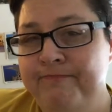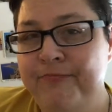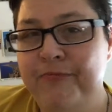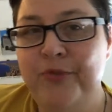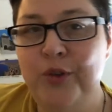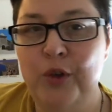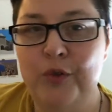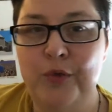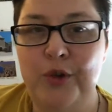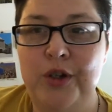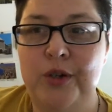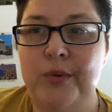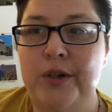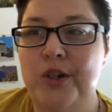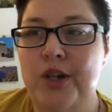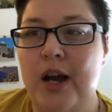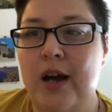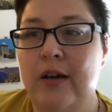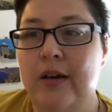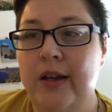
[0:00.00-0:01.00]
Feel free to
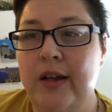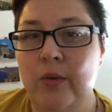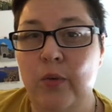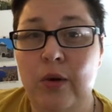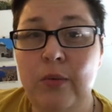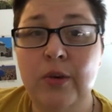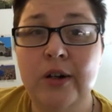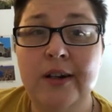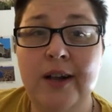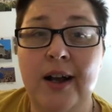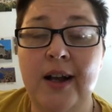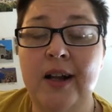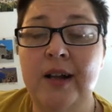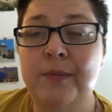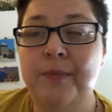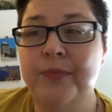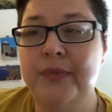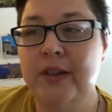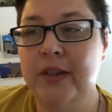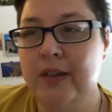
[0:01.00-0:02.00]
reach out. And one more
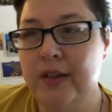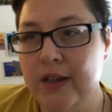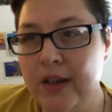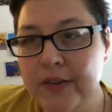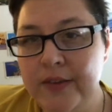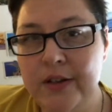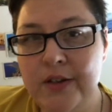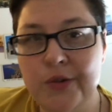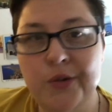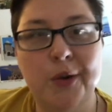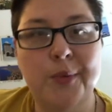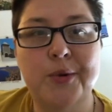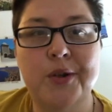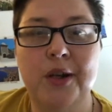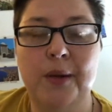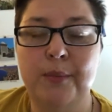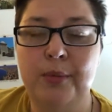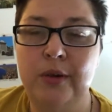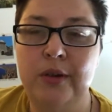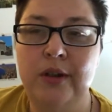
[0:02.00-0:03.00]
time, in the description,
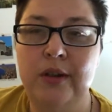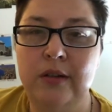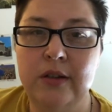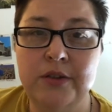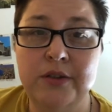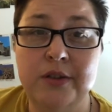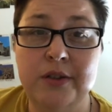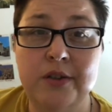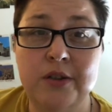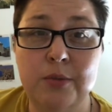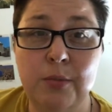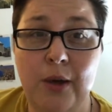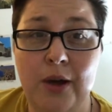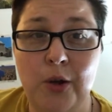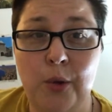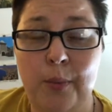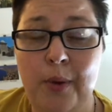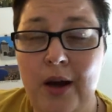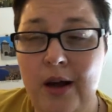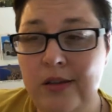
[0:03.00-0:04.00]
I'm putting GLSEN's
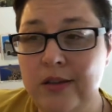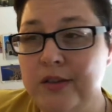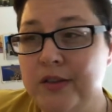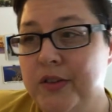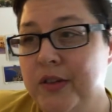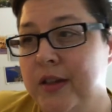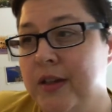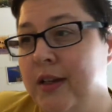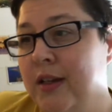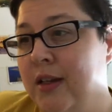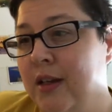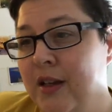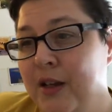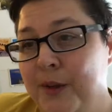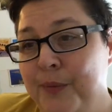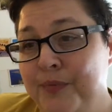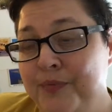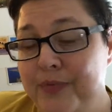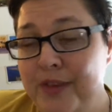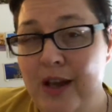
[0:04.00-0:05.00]
model policy.
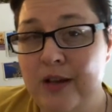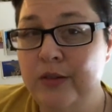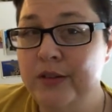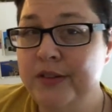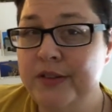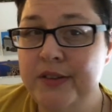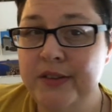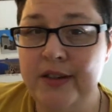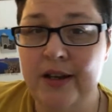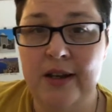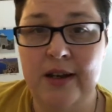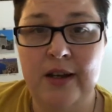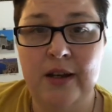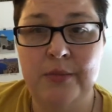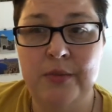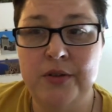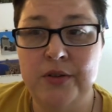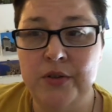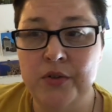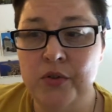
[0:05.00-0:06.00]
Now is the
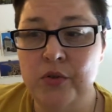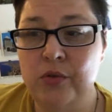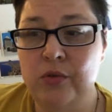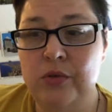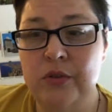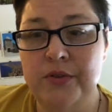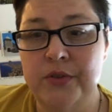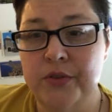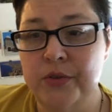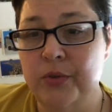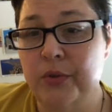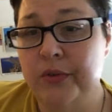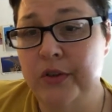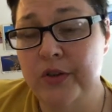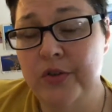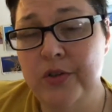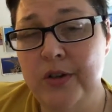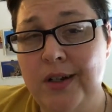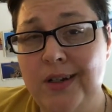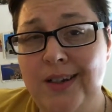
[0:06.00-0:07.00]
time, as a school
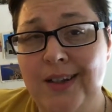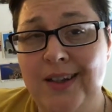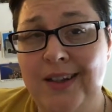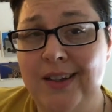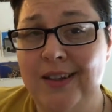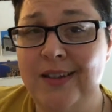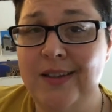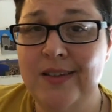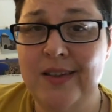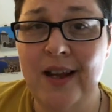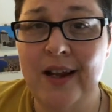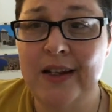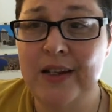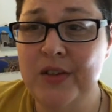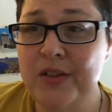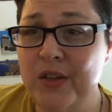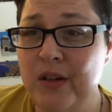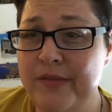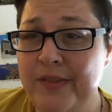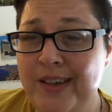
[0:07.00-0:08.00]
district, to get this kind
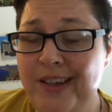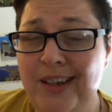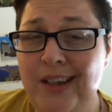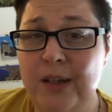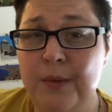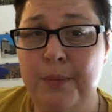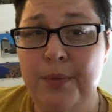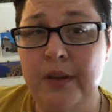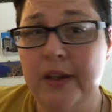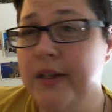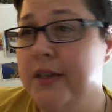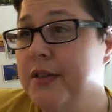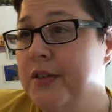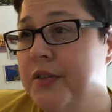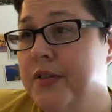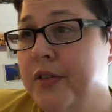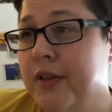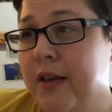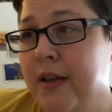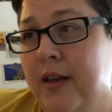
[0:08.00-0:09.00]
of stuff in
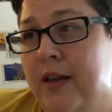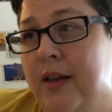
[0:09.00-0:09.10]
place,